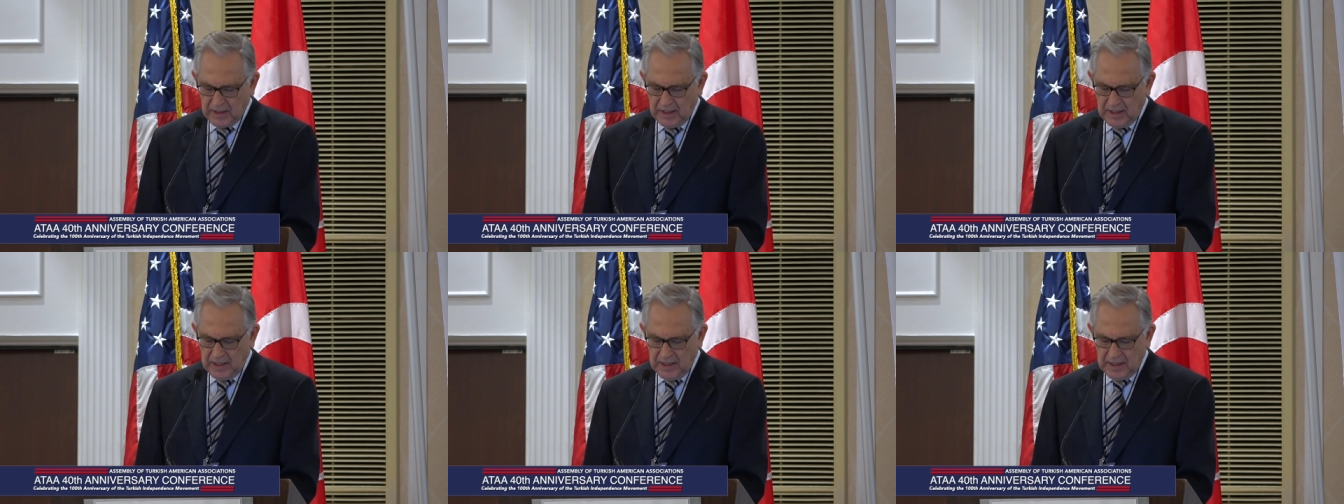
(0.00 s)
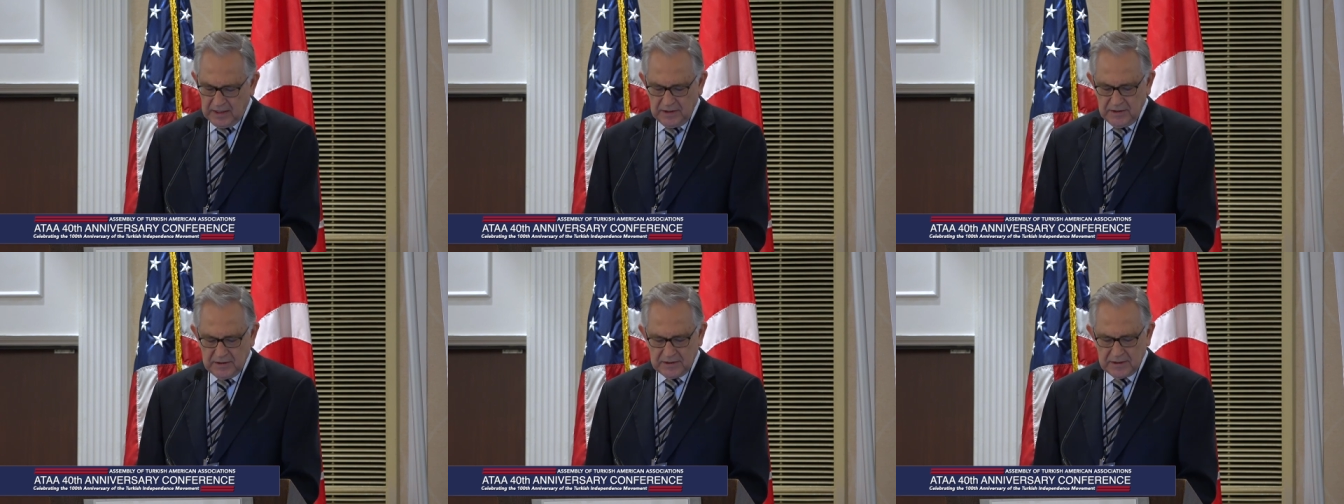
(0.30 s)

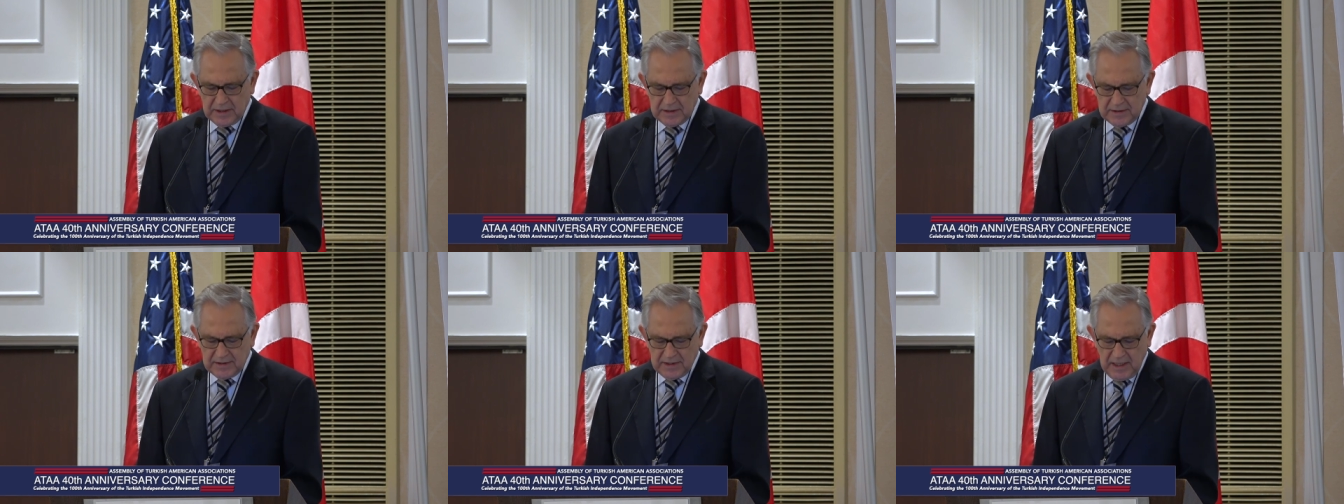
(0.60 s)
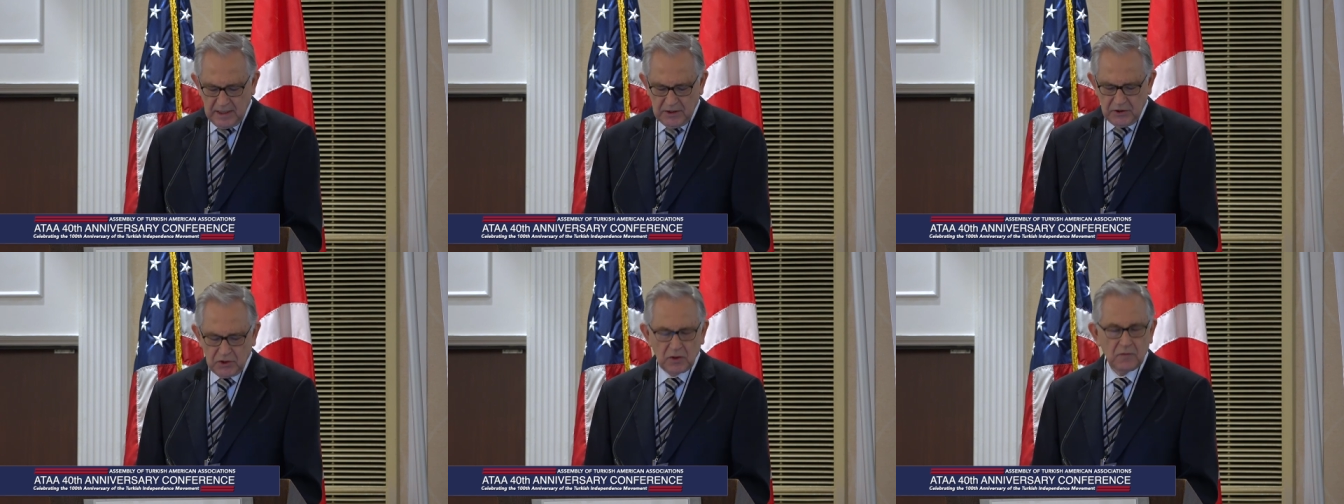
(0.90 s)
and it is
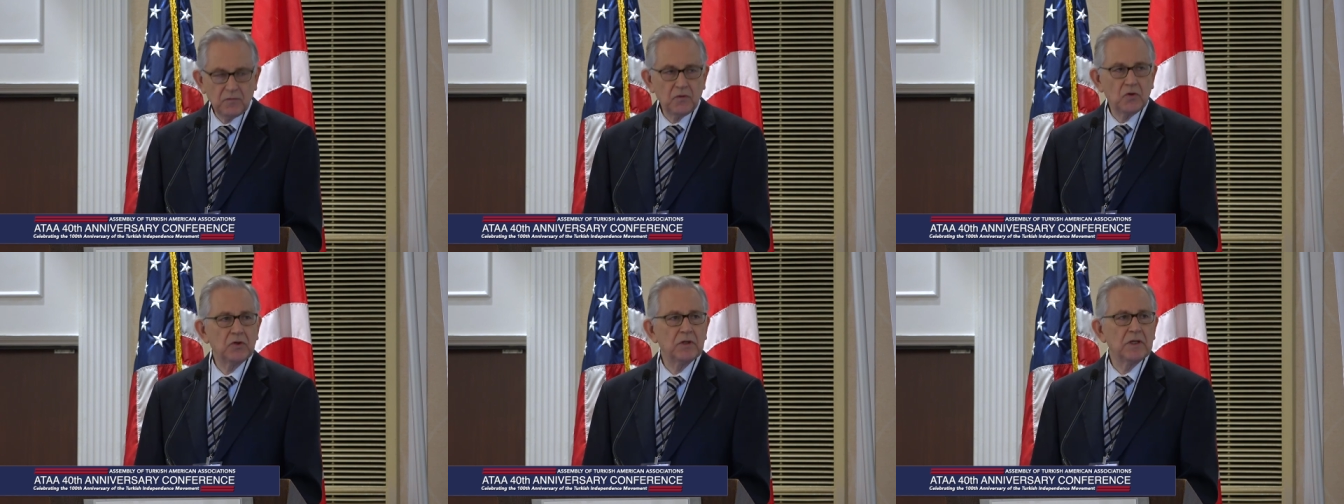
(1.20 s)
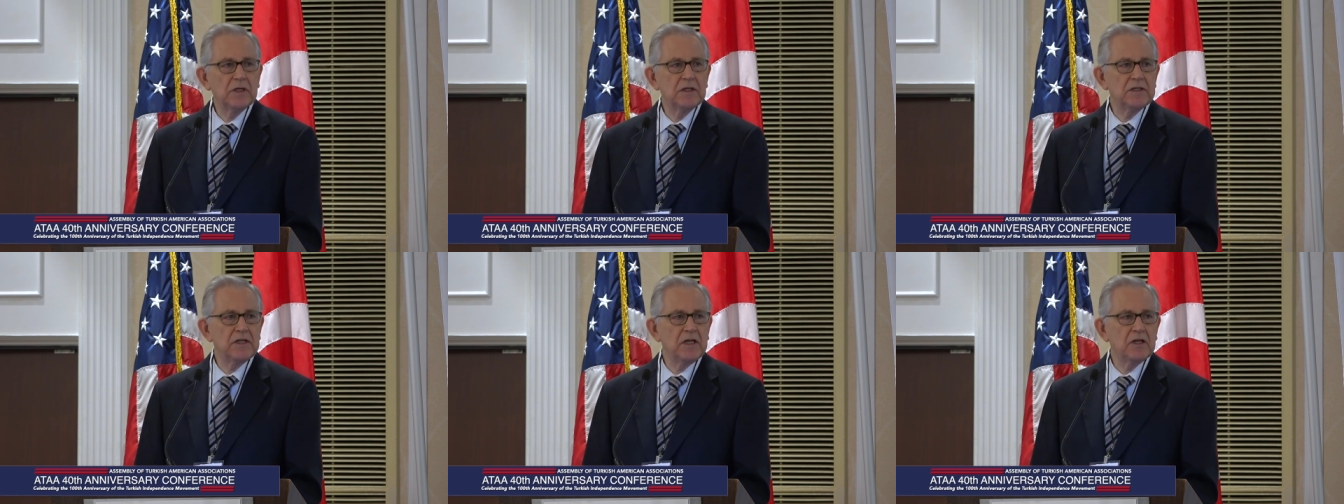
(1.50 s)
essential for
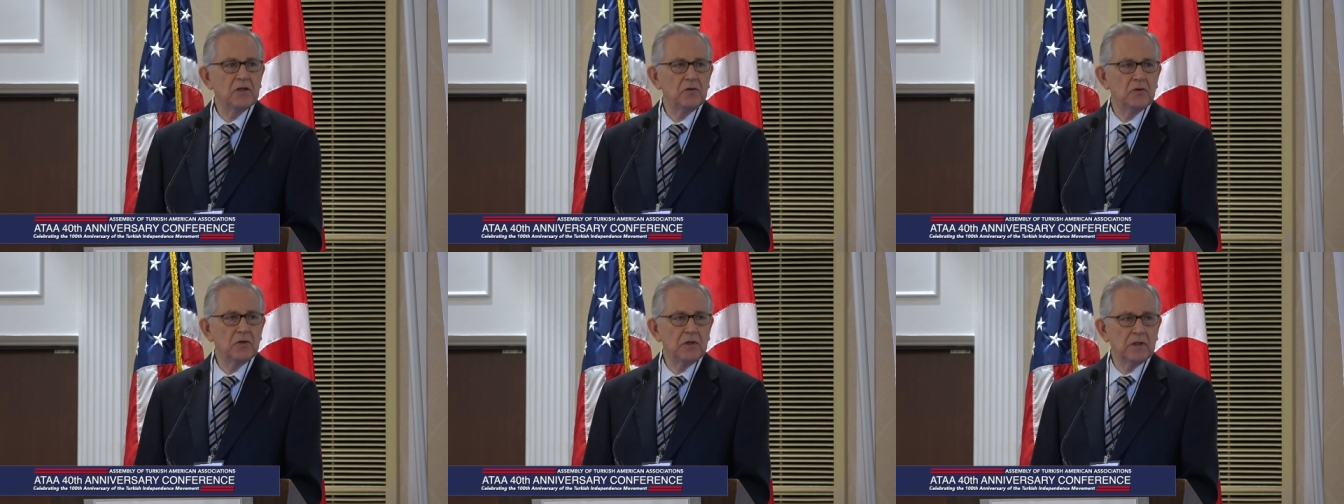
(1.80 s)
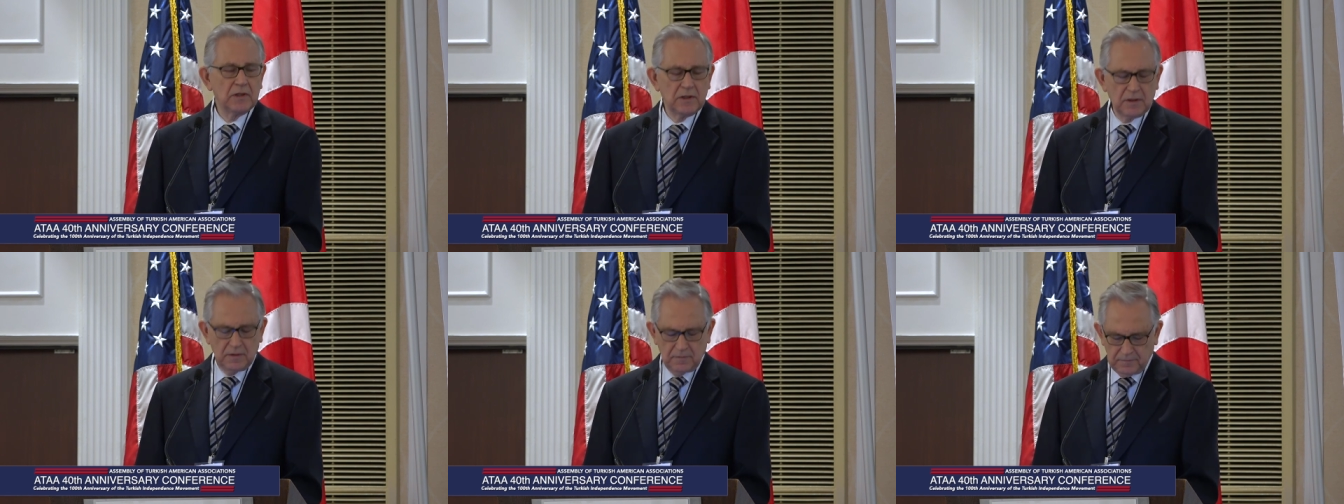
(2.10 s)
their
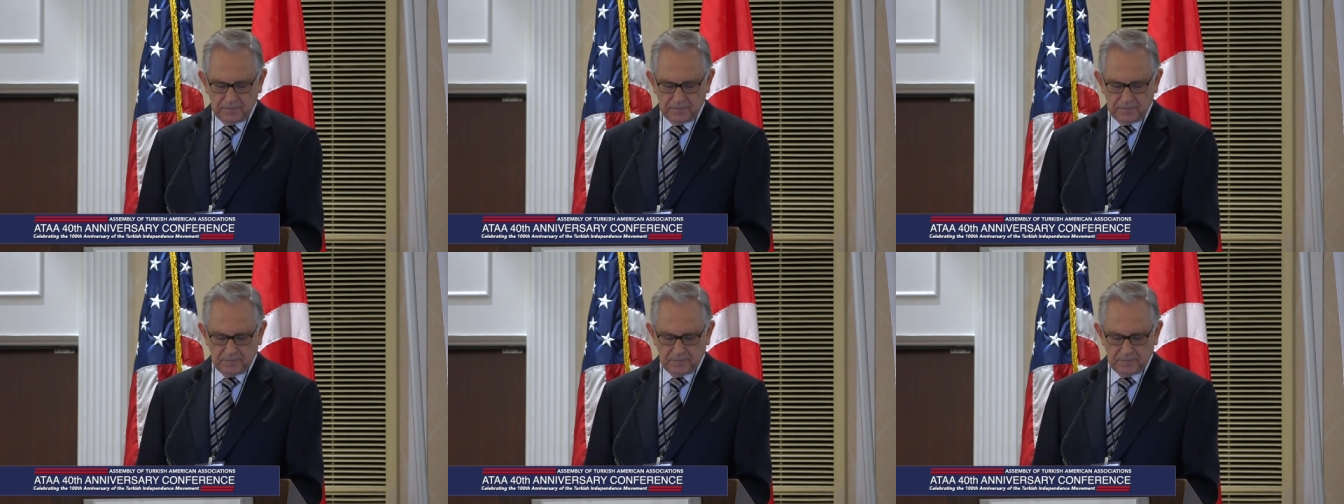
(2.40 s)
security.